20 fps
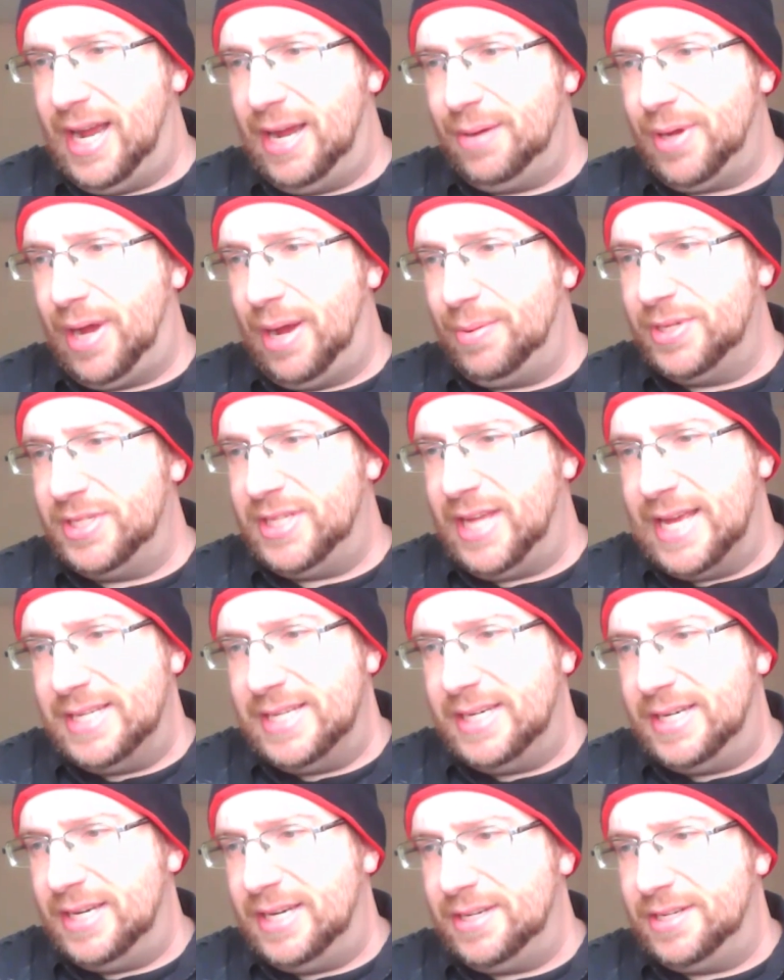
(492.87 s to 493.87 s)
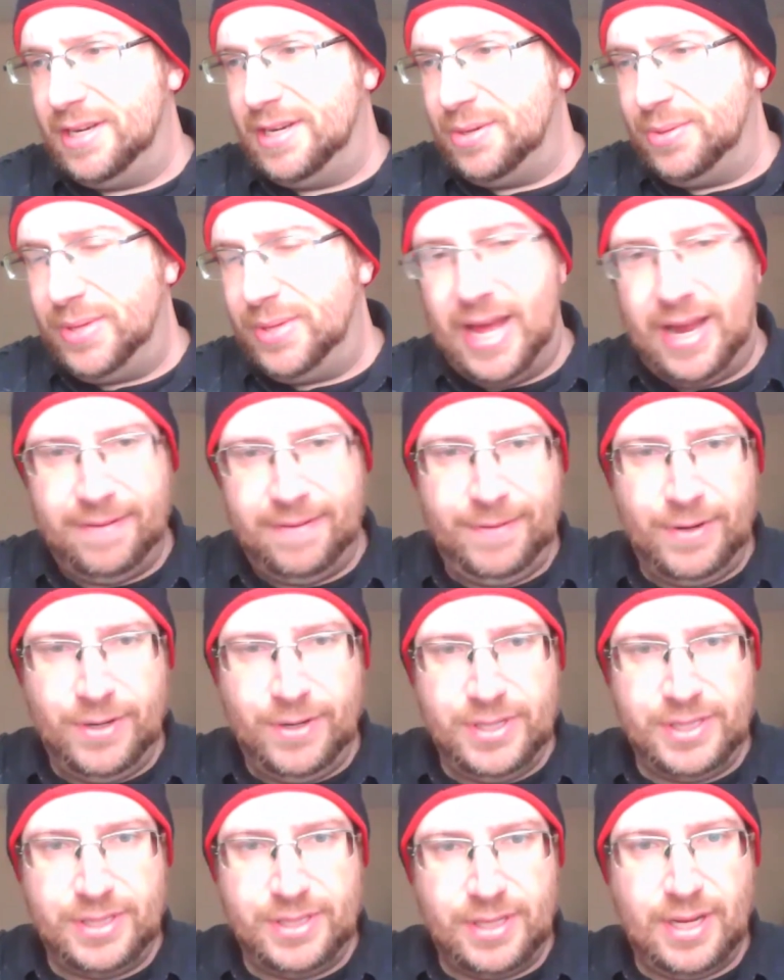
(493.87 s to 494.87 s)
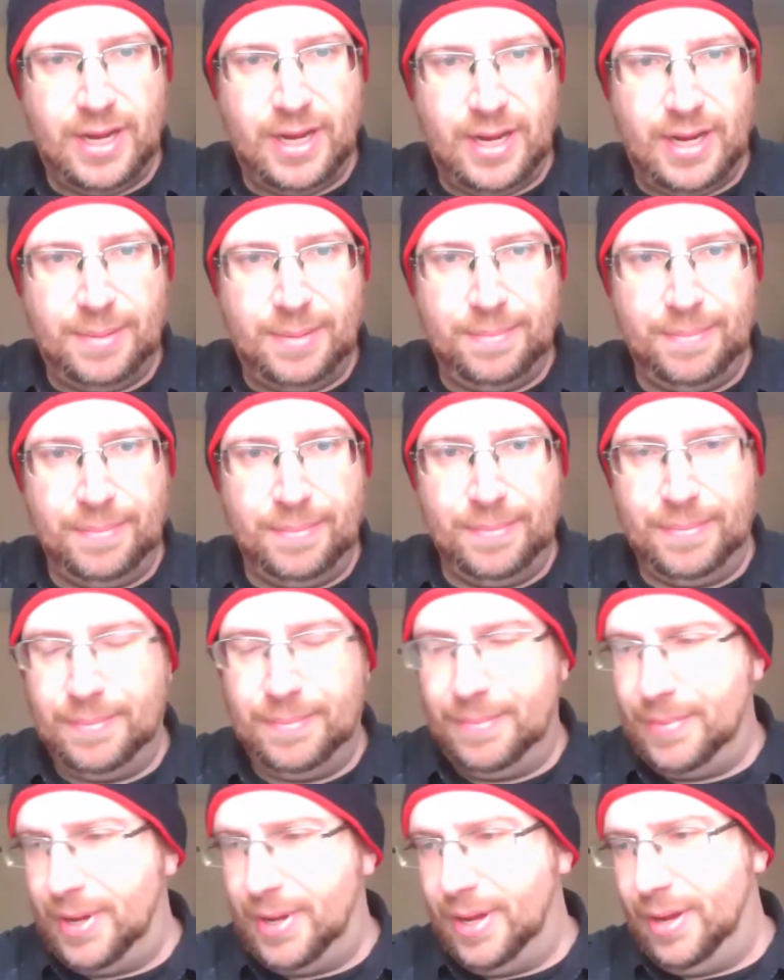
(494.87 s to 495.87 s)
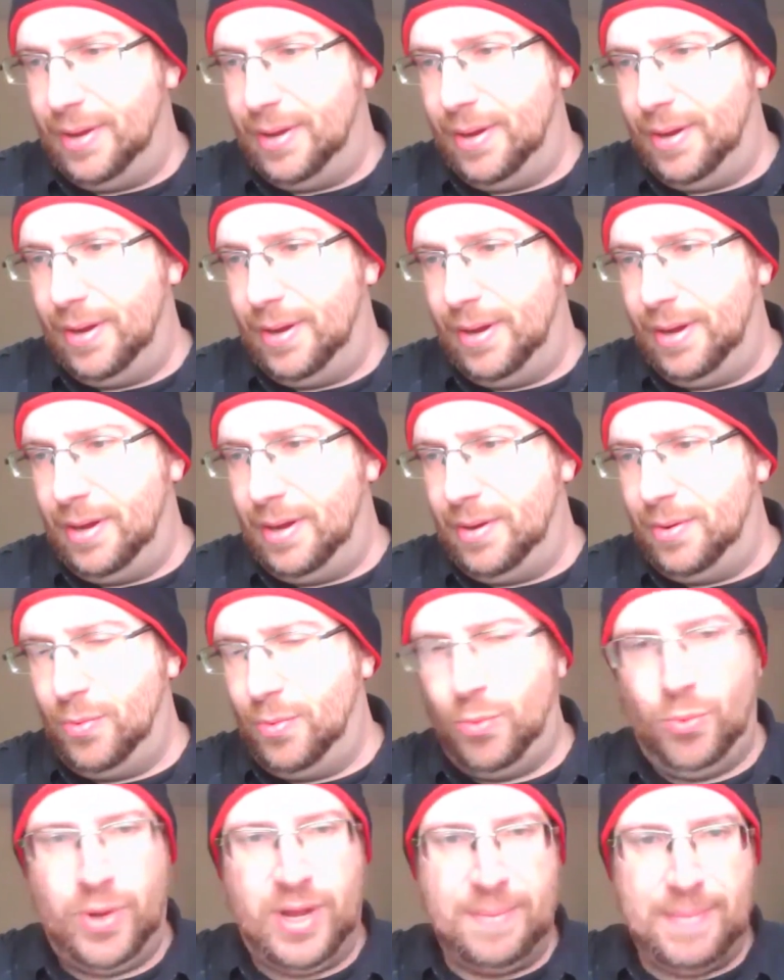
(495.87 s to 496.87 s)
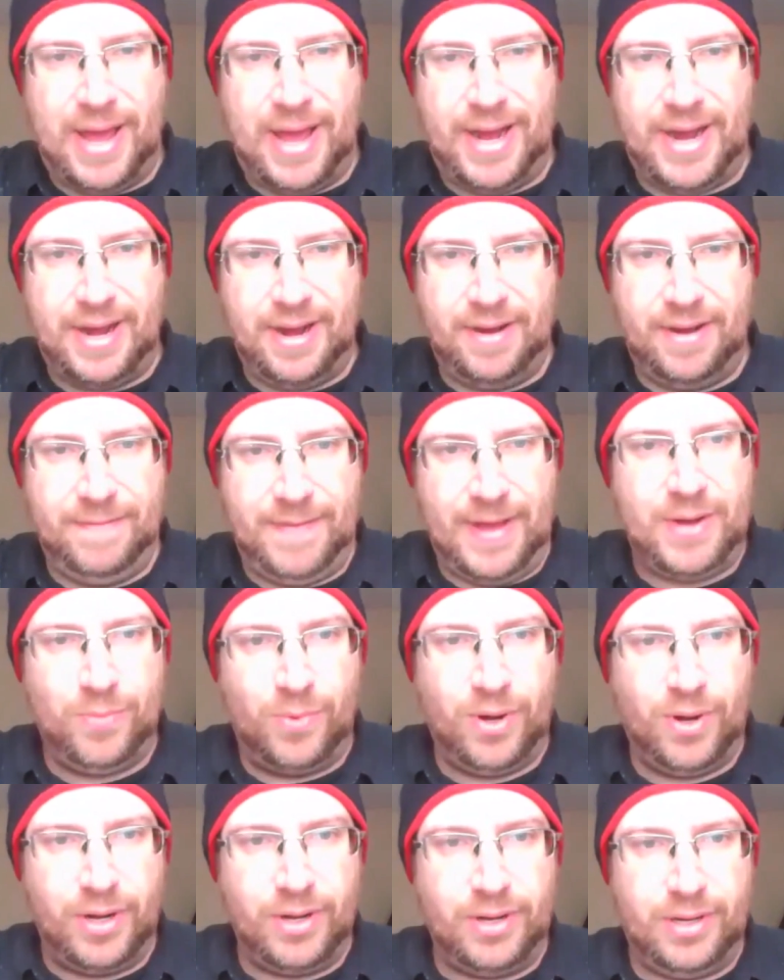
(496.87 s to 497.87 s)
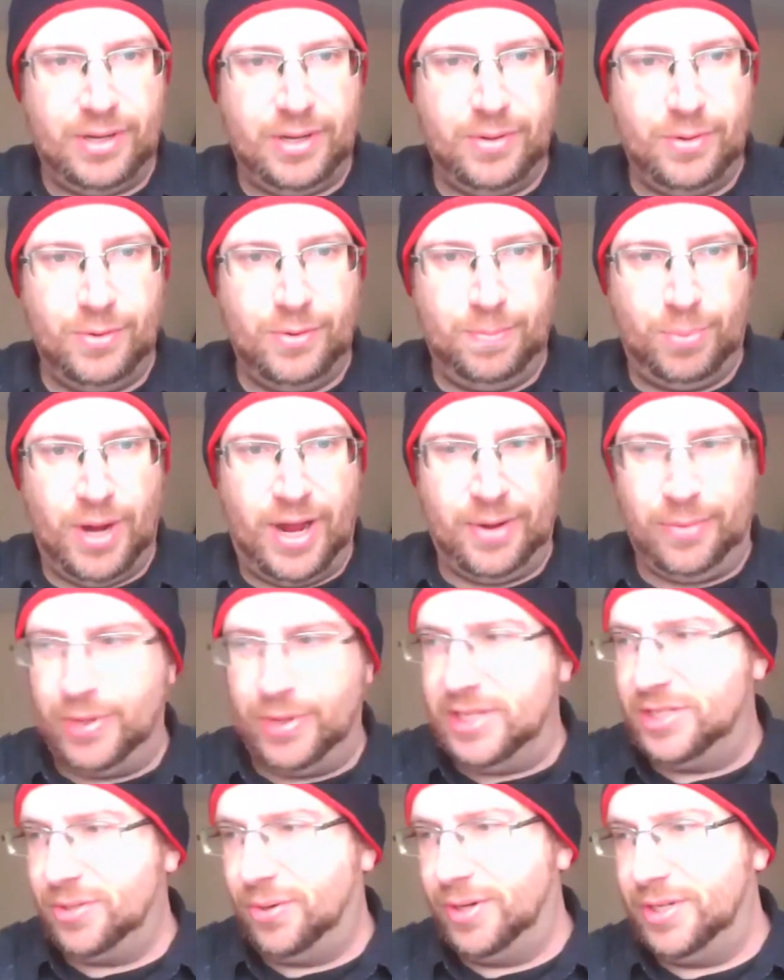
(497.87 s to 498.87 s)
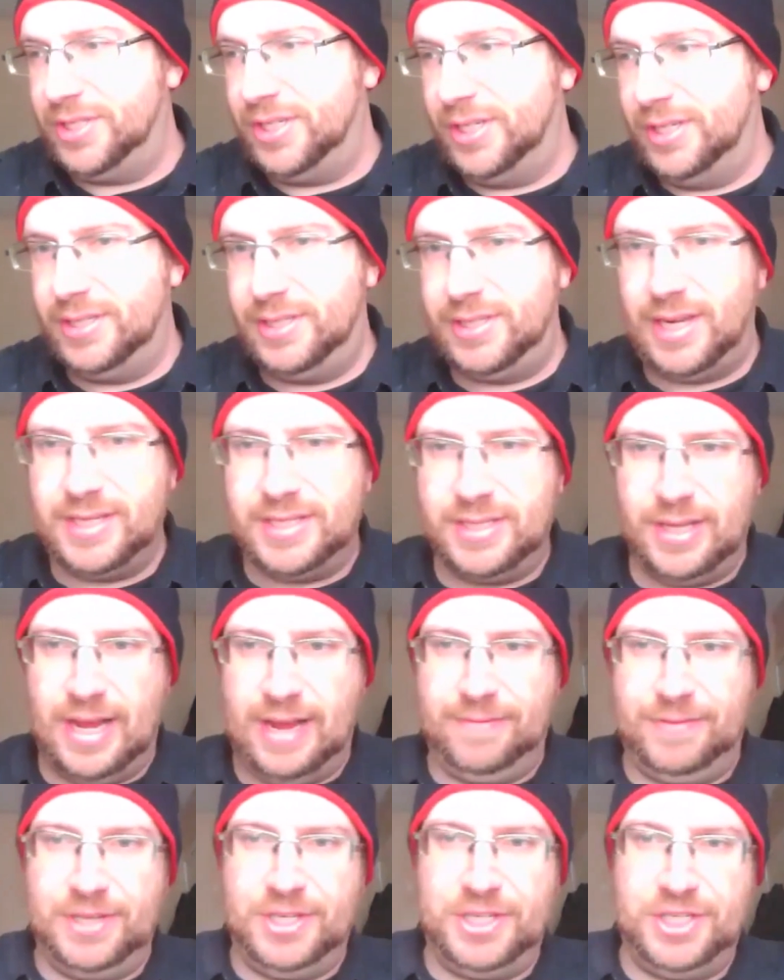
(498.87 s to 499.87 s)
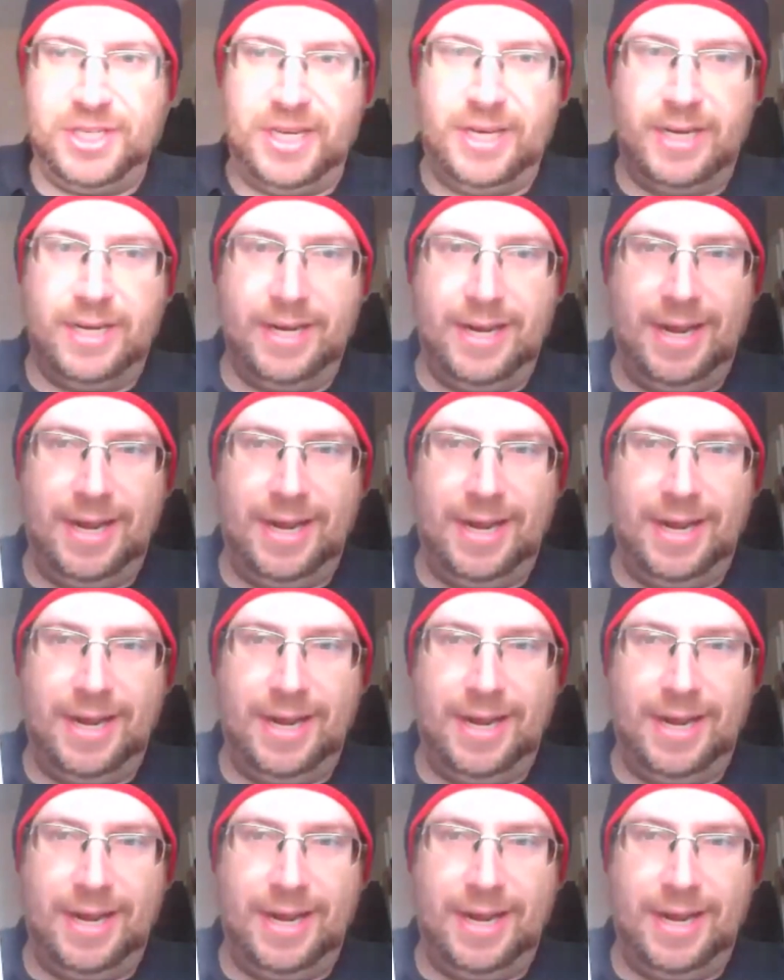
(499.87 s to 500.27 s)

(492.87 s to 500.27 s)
I, I was hesitant to do that at first. Um, we met at an event where you brought resources. I still have the sheet.